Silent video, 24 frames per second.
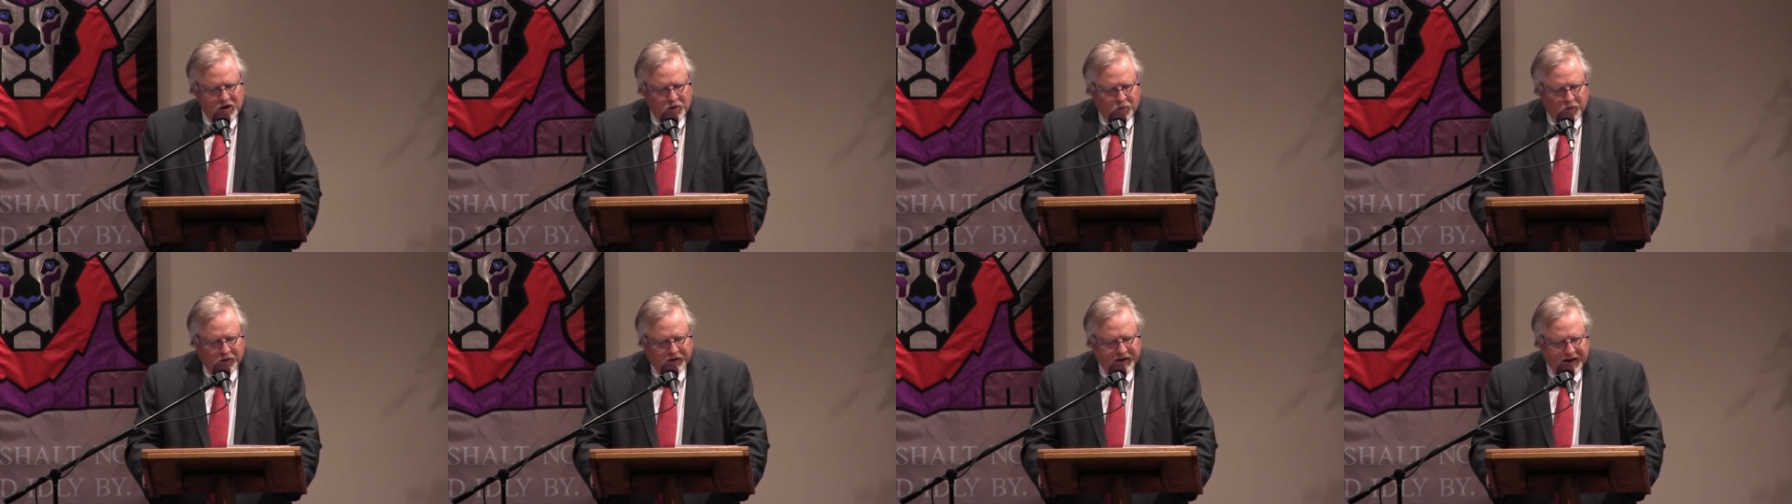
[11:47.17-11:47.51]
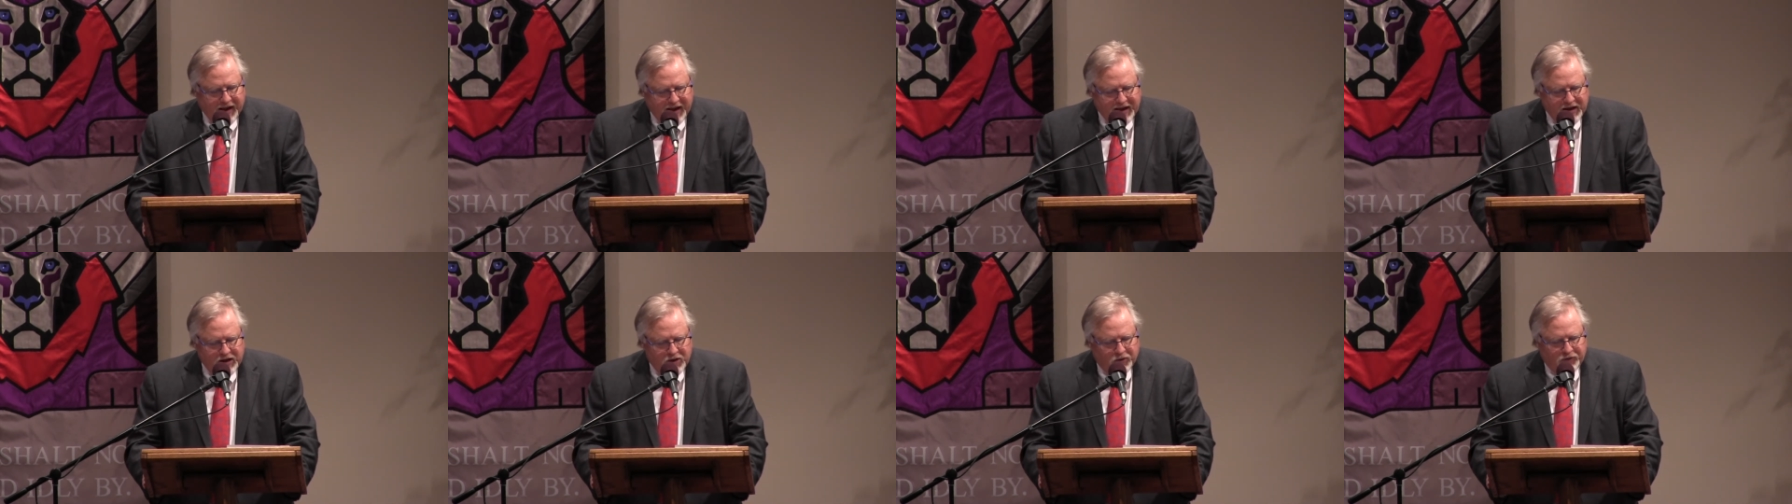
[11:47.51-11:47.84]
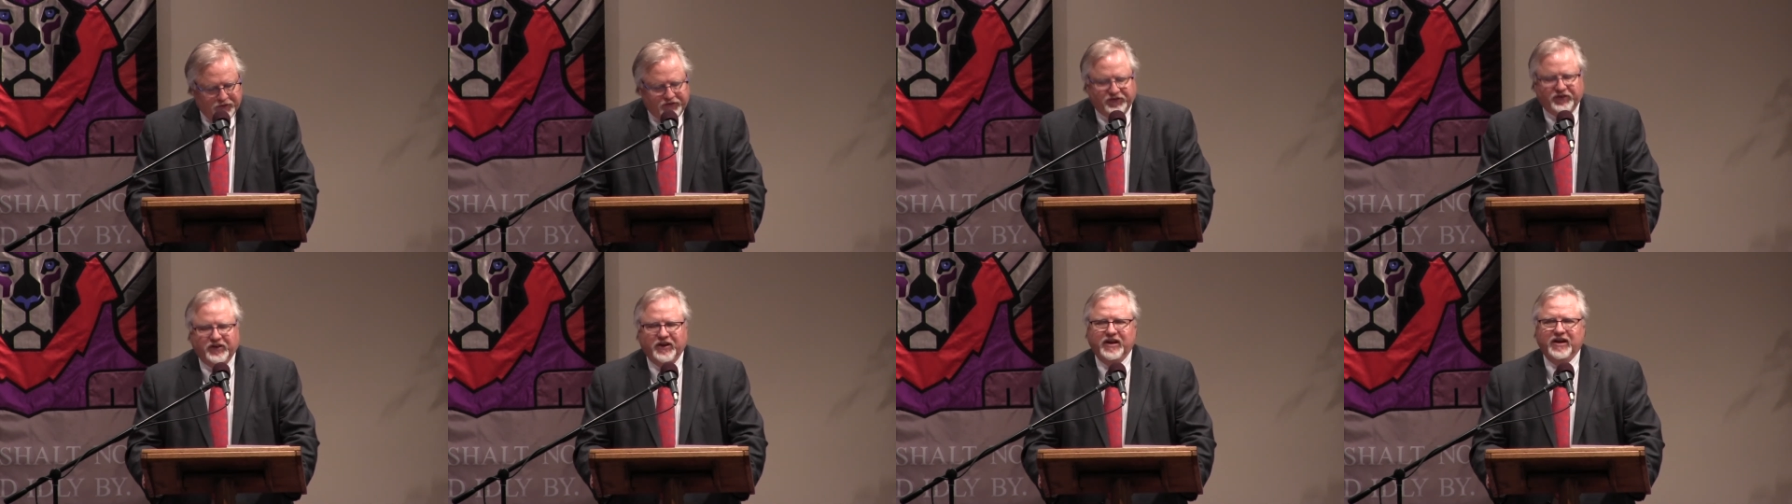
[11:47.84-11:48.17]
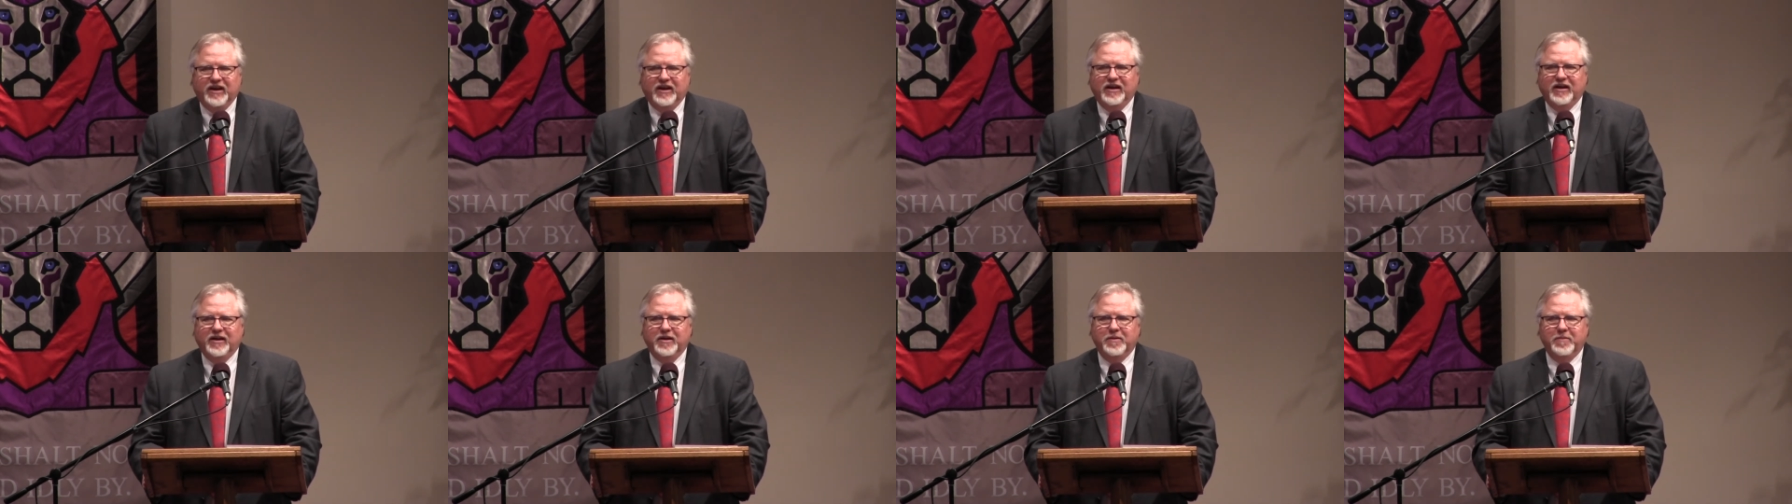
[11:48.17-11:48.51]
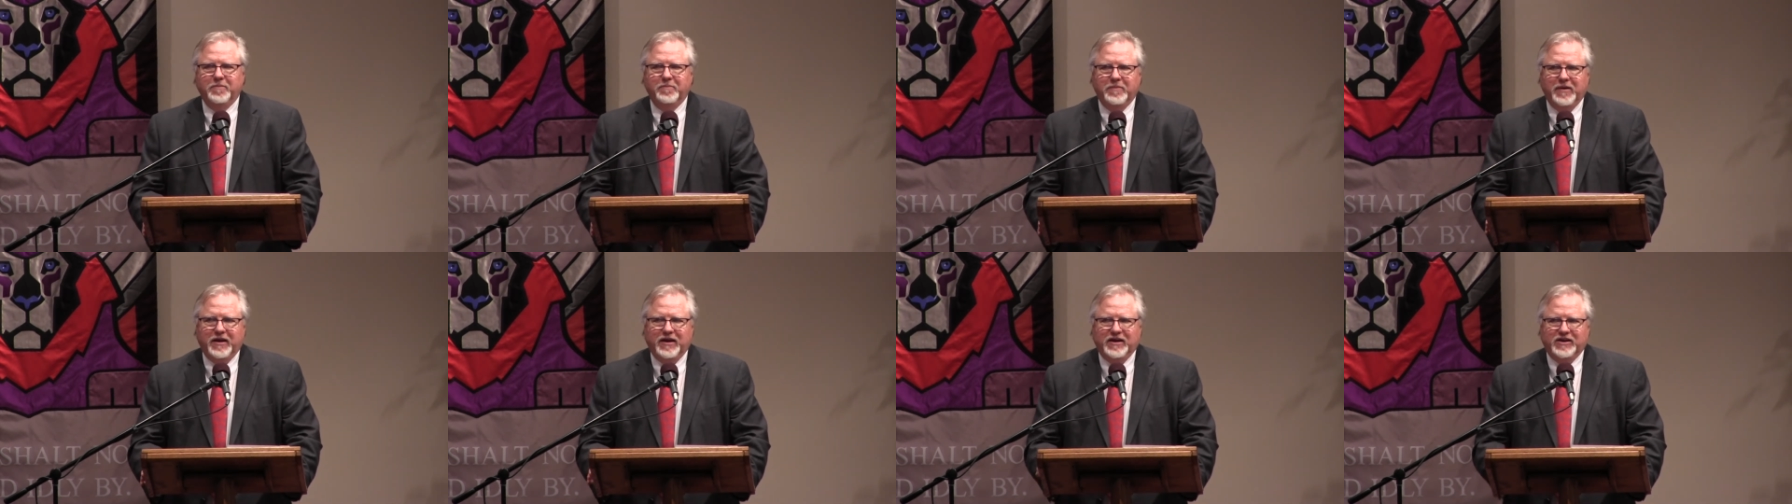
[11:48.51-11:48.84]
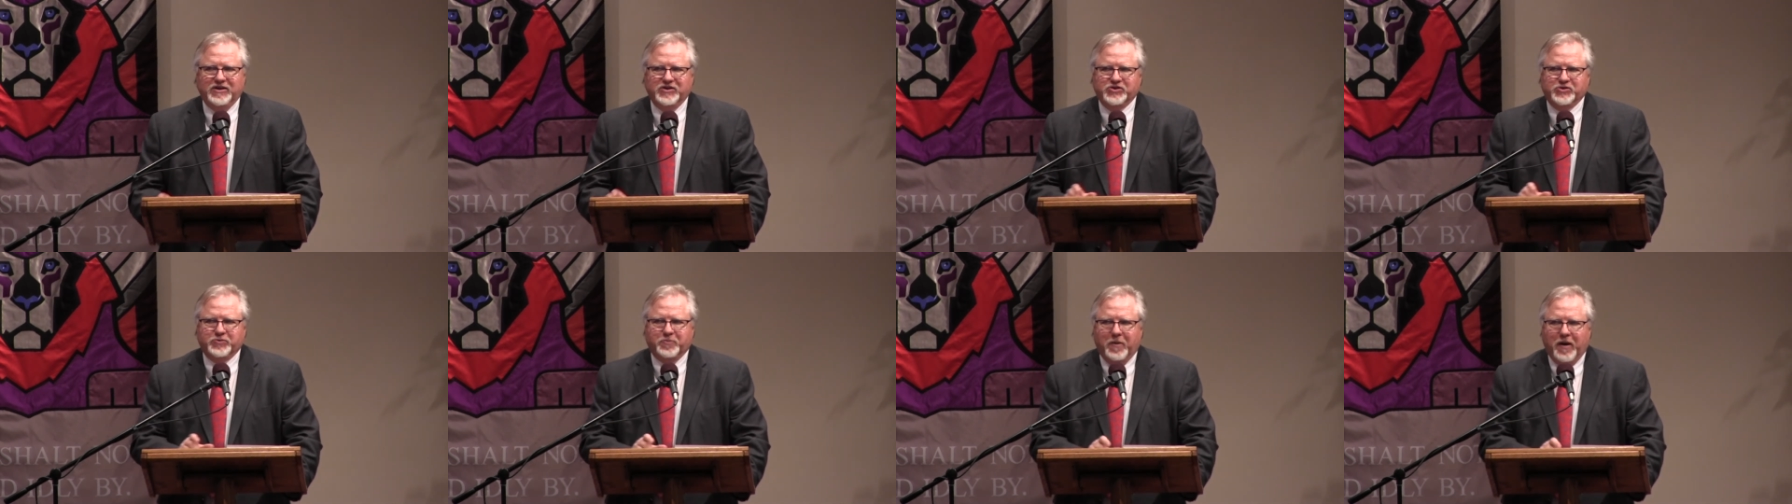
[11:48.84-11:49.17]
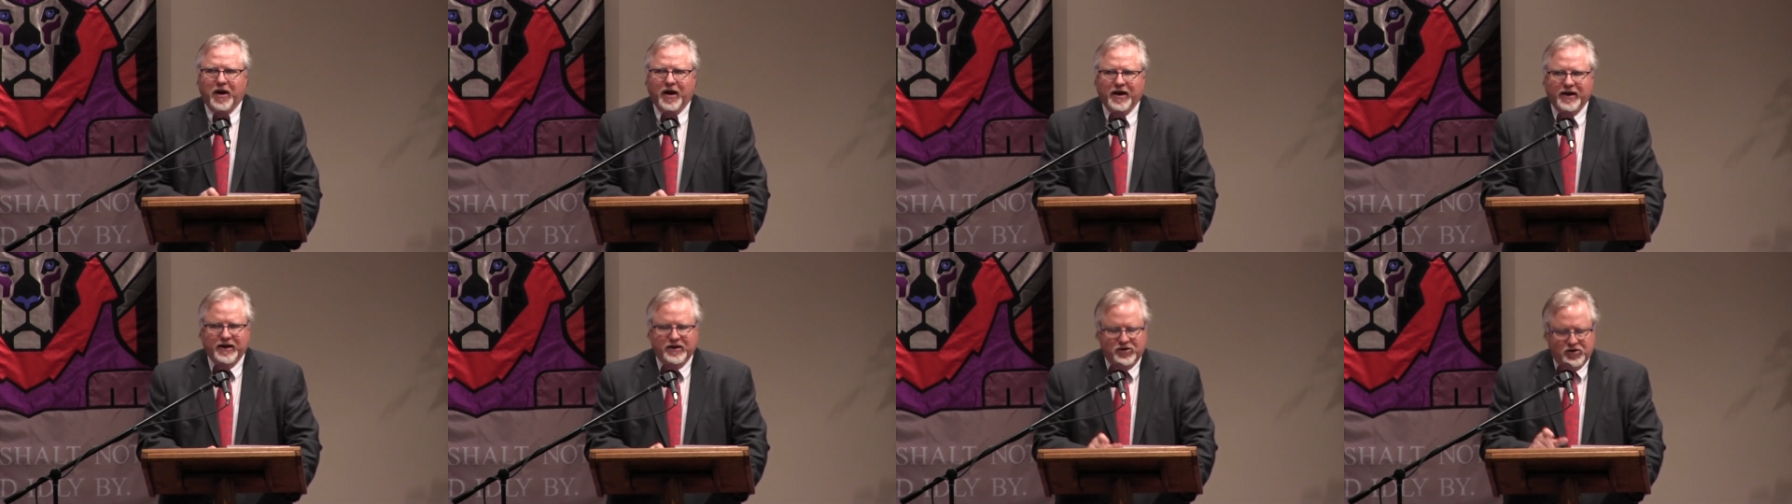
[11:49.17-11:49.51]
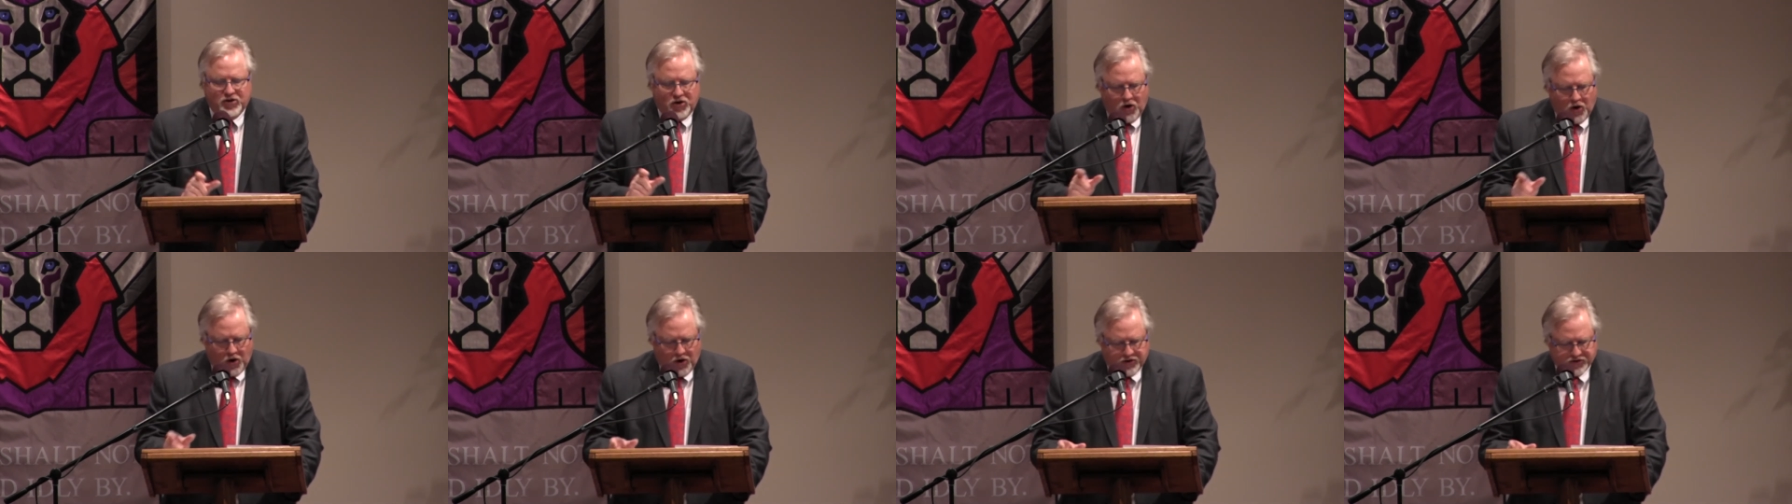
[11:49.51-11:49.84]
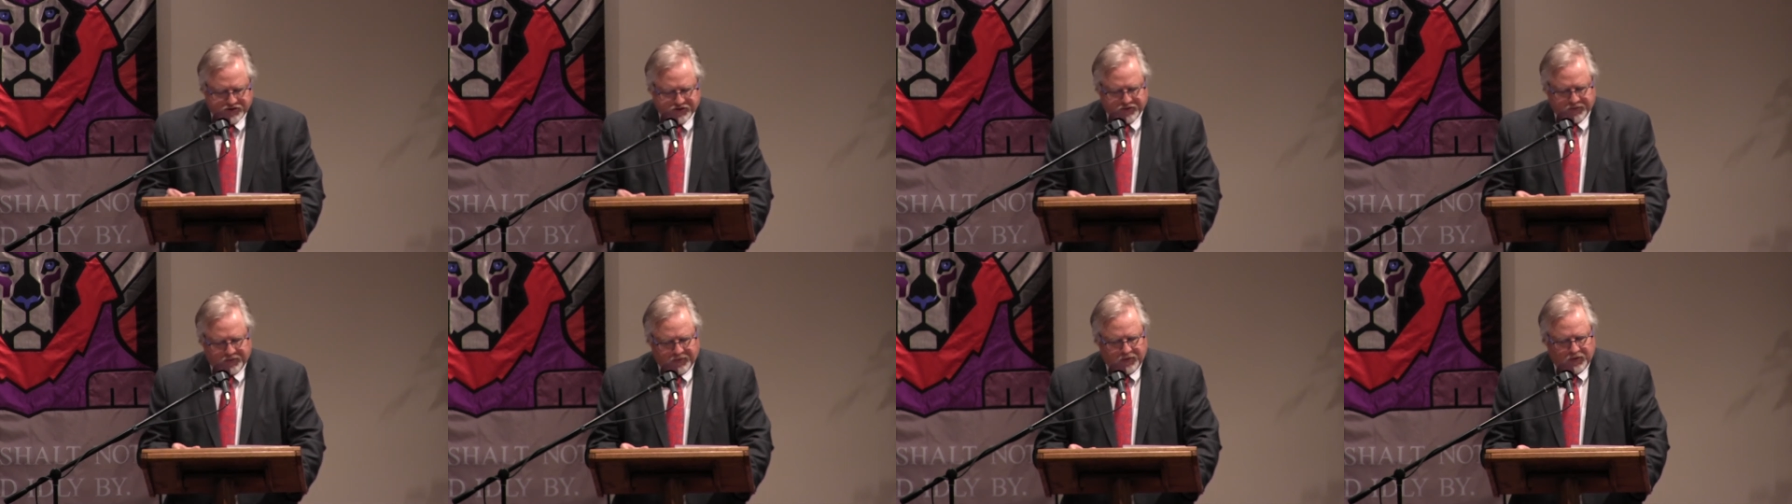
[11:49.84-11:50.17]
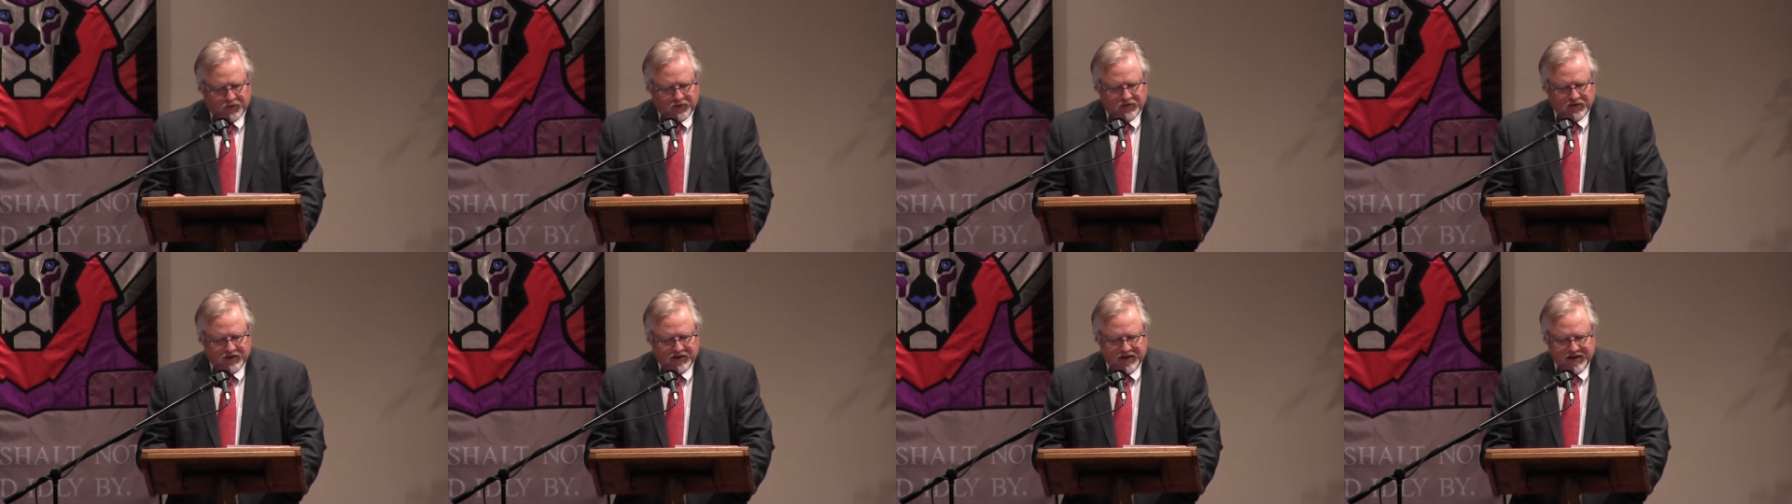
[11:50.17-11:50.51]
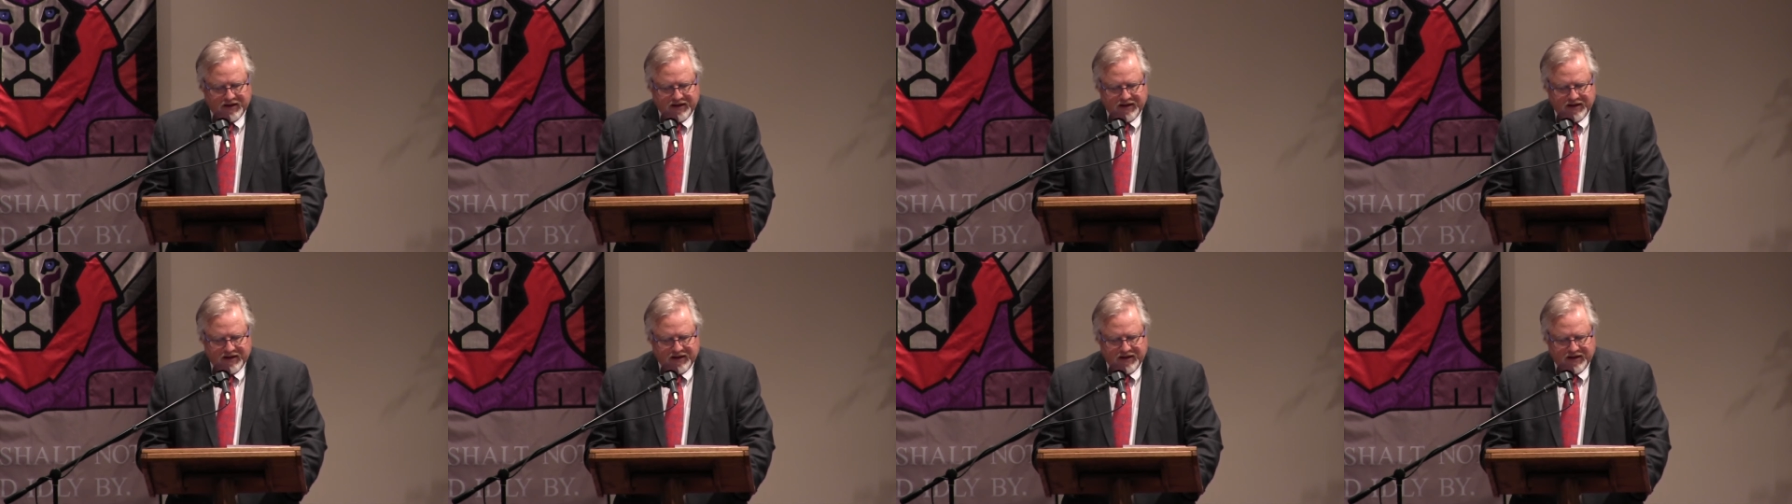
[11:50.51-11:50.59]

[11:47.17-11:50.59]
What AOC means by carceral